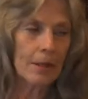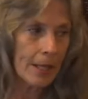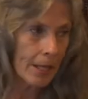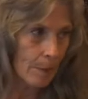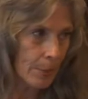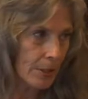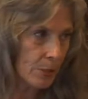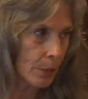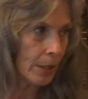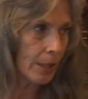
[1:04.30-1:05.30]
them, as
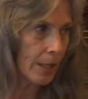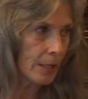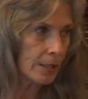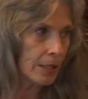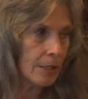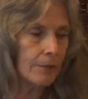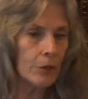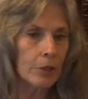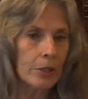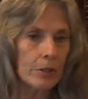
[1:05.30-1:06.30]
well as any of
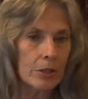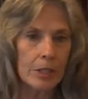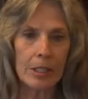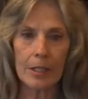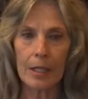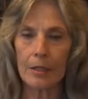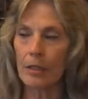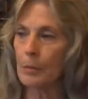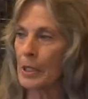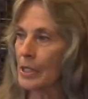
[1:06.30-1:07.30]
your energy that
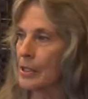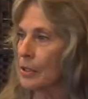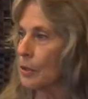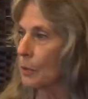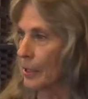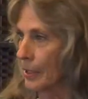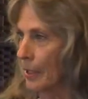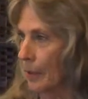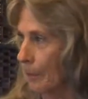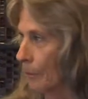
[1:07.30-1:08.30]
could be still with
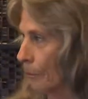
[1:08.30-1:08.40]
them.